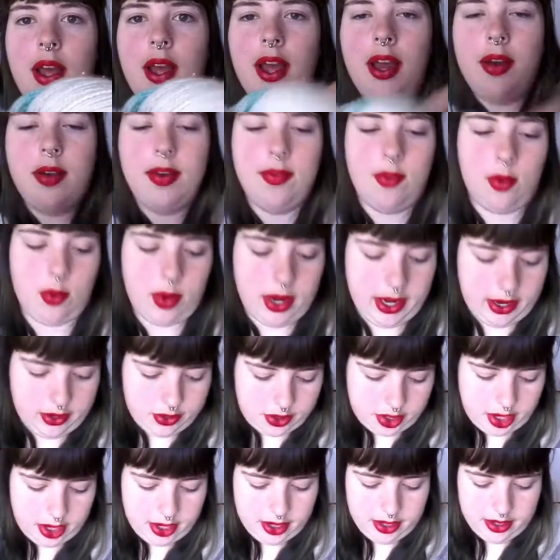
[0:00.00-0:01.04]
I don't even know why I
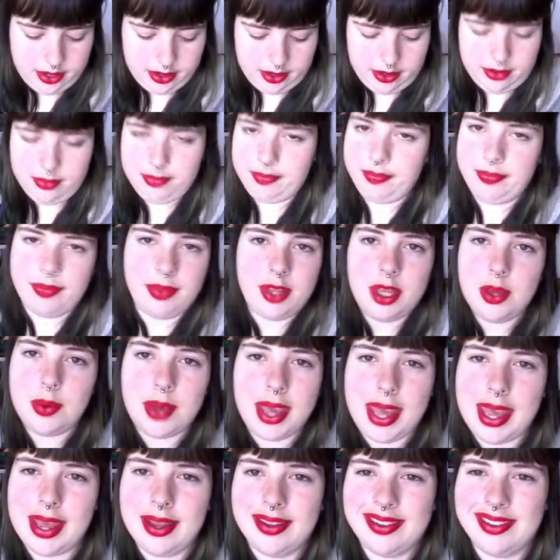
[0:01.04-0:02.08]
try. You
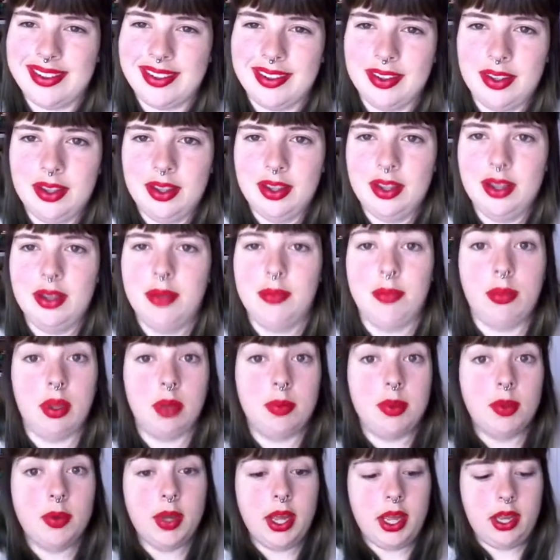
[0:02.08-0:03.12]
can't.
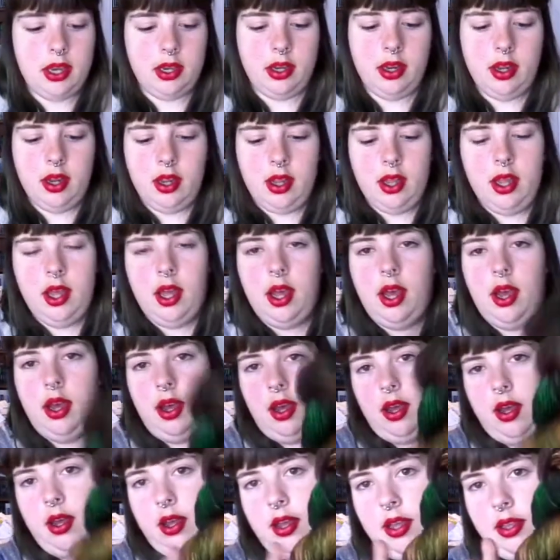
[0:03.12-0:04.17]
Maybe you can.
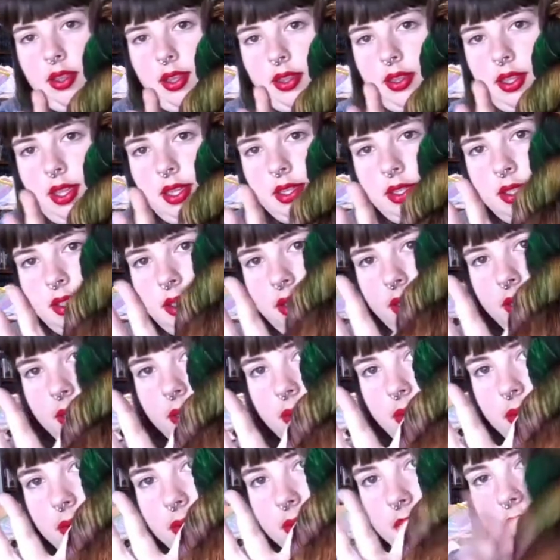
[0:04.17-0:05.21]
And then these
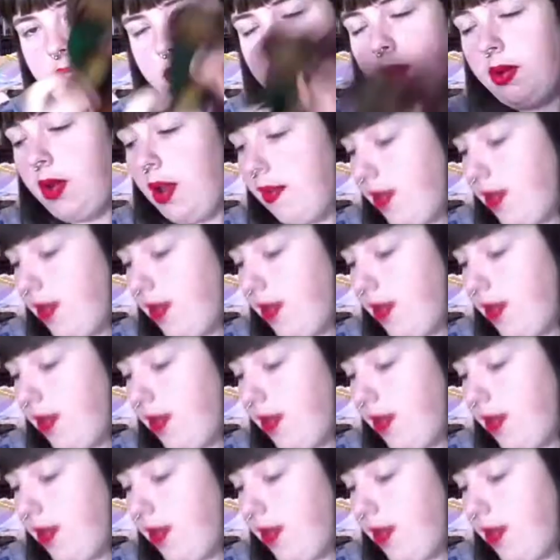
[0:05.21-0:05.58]
two. So